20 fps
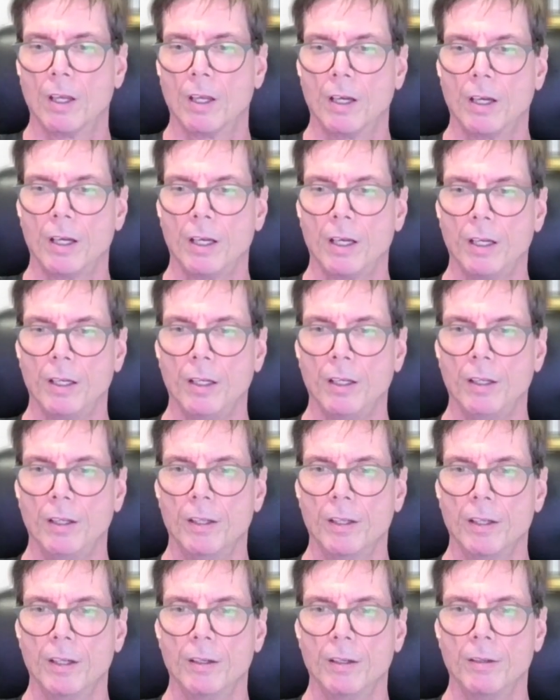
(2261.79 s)

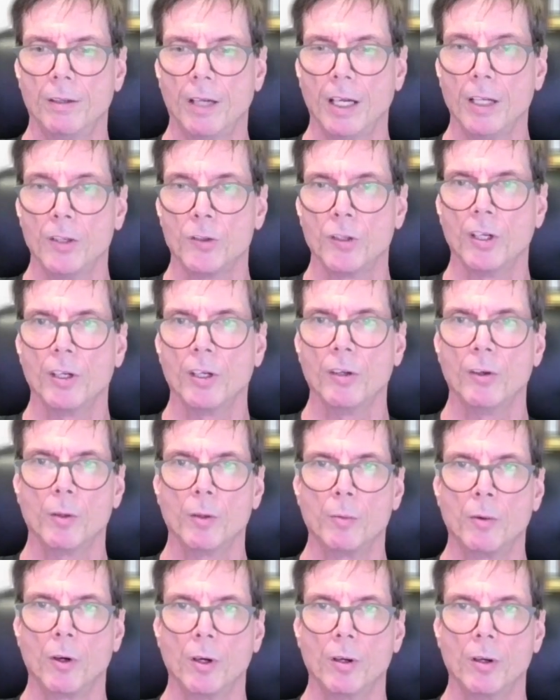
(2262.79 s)
hands-on
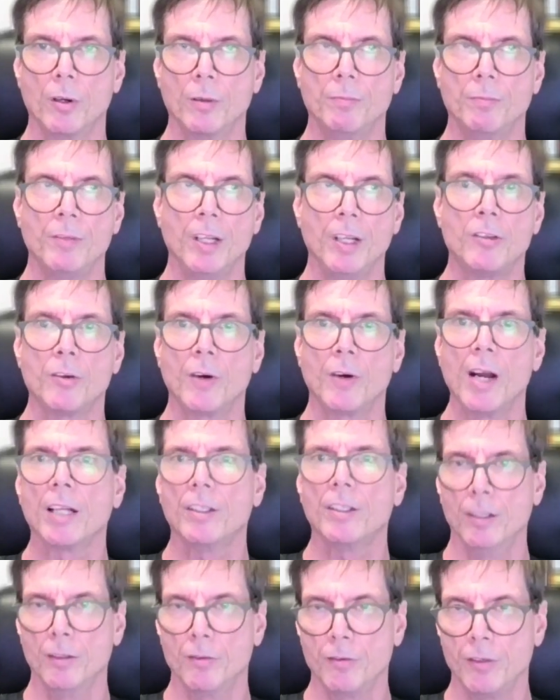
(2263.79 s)
or
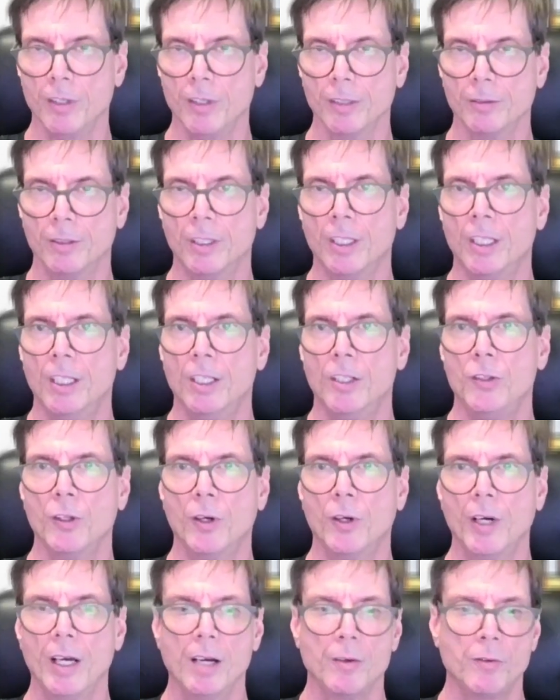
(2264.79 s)
interactive. Yeah.
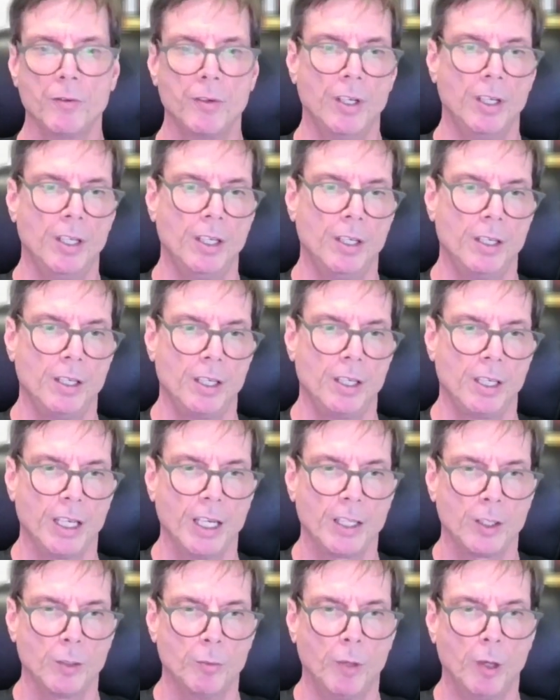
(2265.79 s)
So I have,
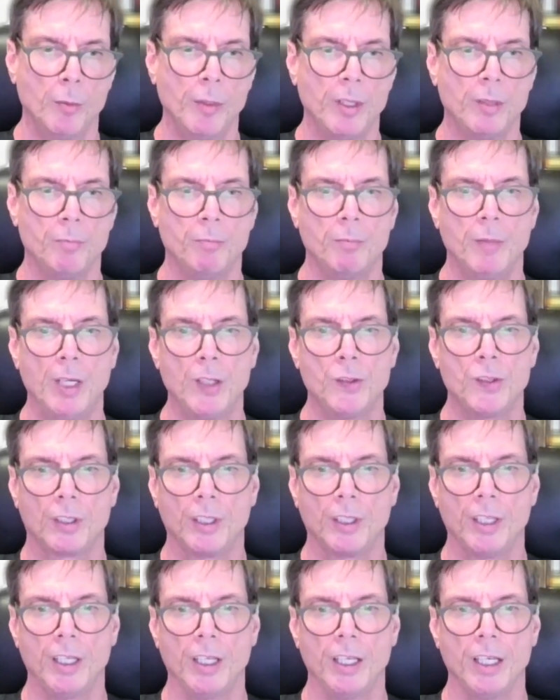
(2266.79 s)
at the moment,
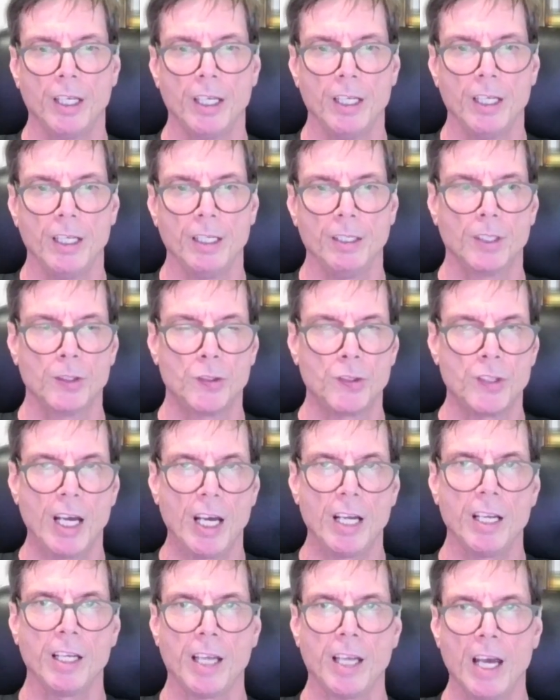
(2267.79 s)
basically a
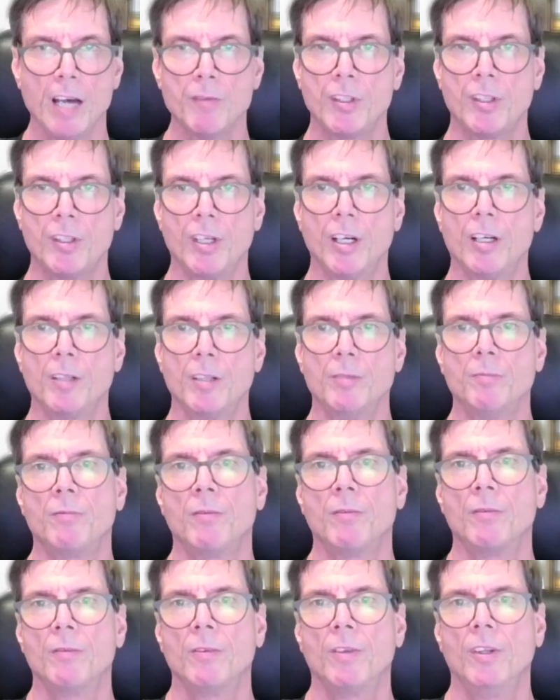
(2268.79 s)
static avatar
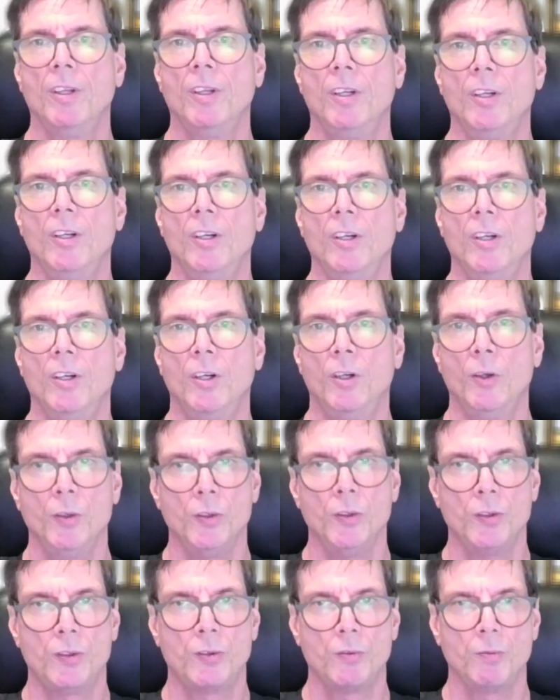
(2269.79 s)

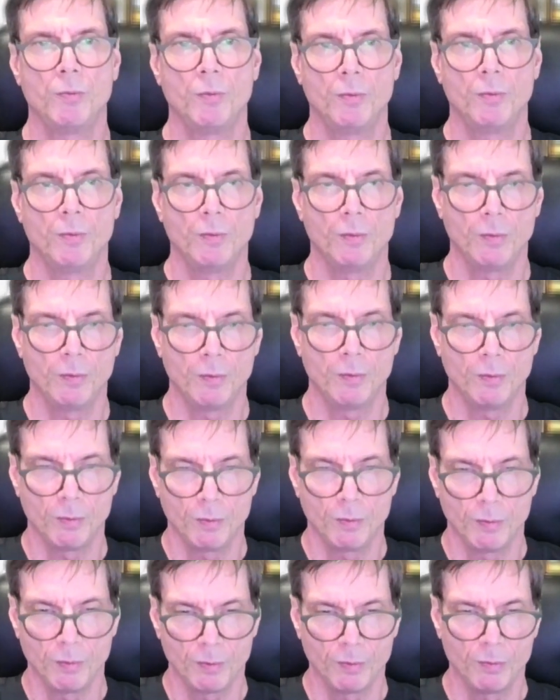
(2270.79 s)
who's
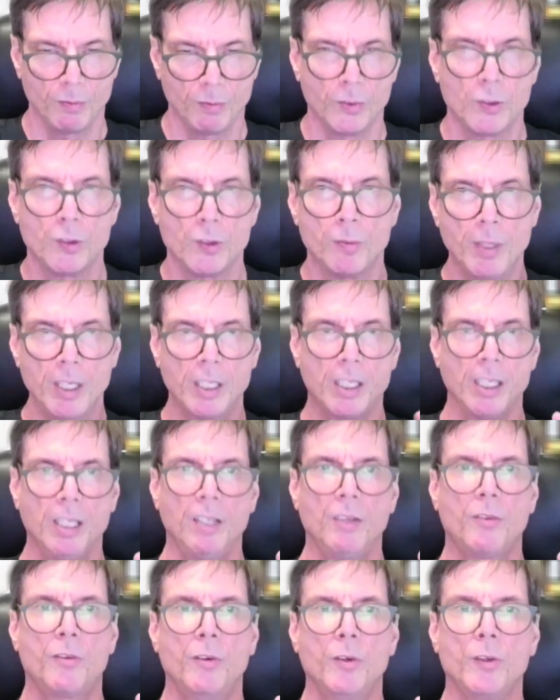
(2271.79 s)

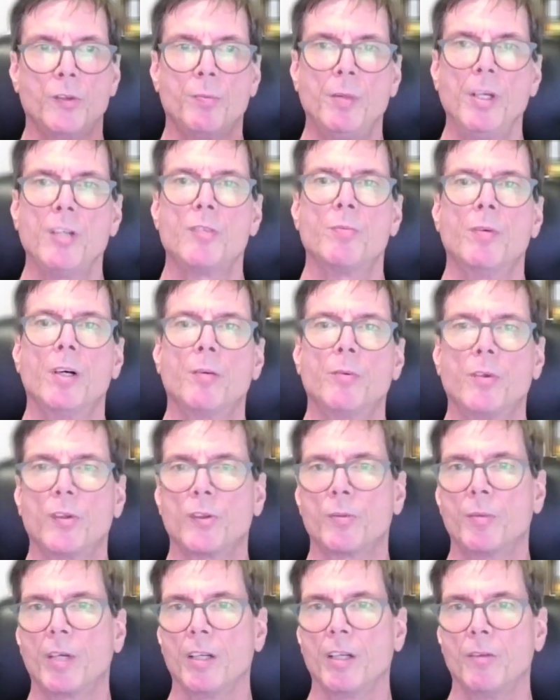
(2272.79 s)
speaking through speech
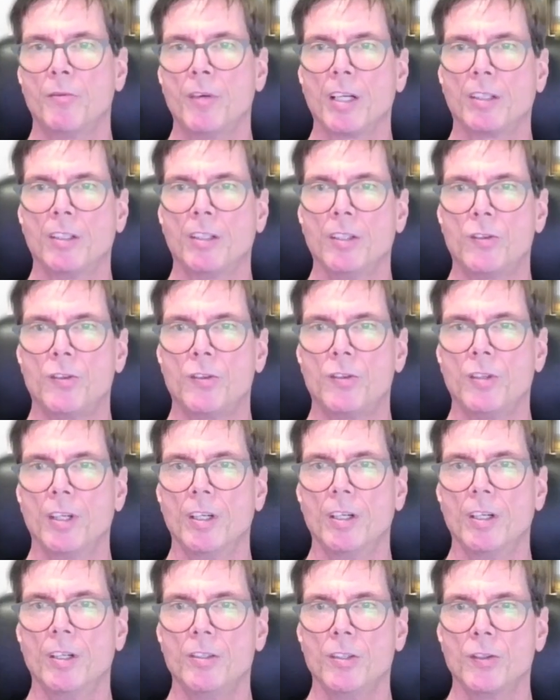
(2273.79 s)
bubbles, but in fact, it's
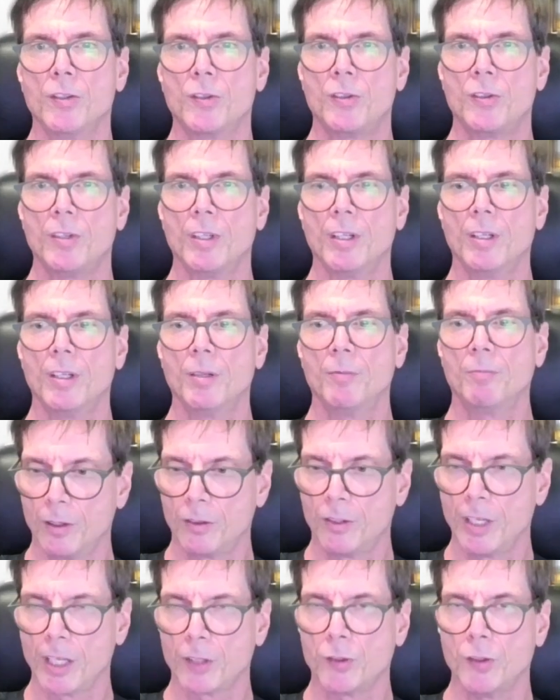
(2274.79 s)
just
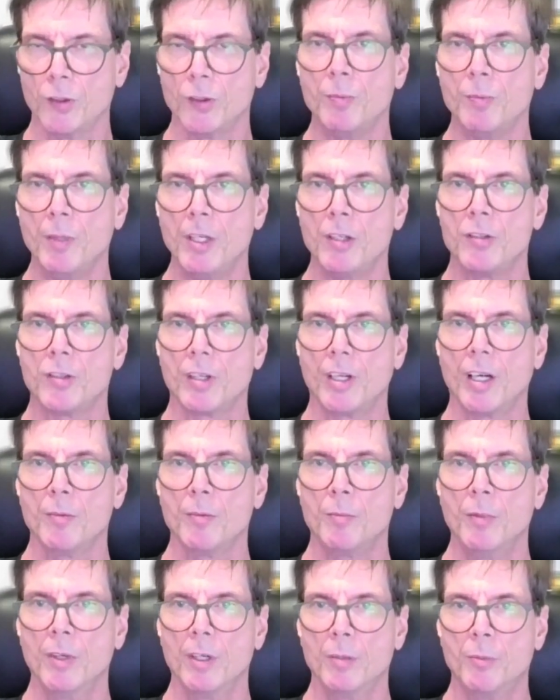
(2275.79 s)
text-to-speech that
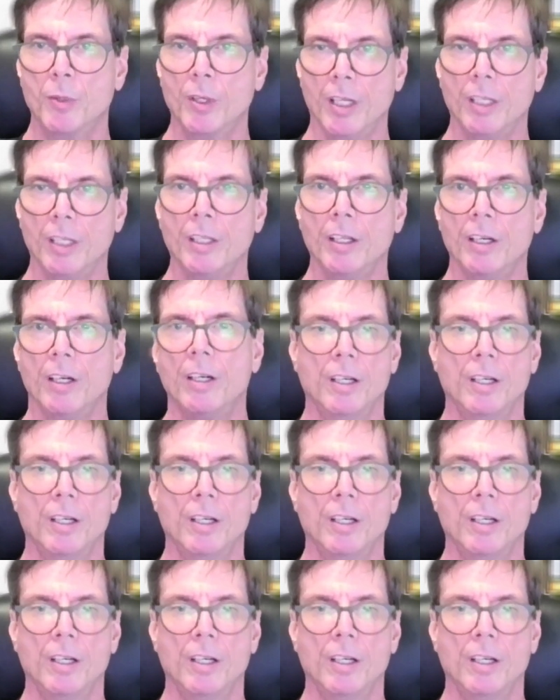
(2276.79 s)
I've put in there.